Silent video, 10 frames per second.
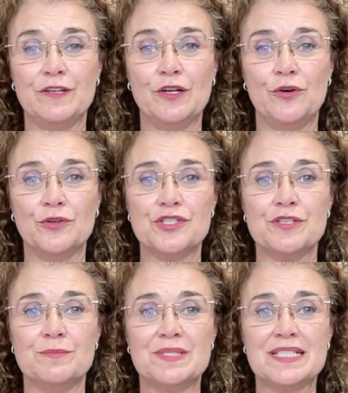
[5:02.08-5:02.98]

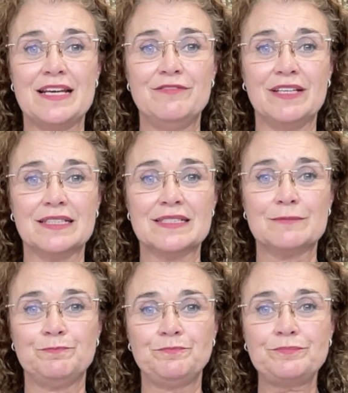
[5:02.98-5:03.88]
long-term savings.
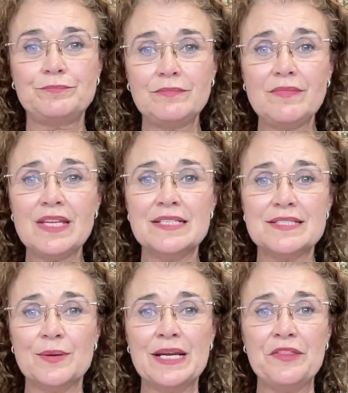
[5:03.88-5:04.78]
And
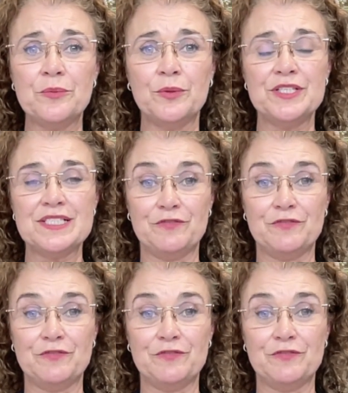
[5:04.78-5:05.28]
so in other words,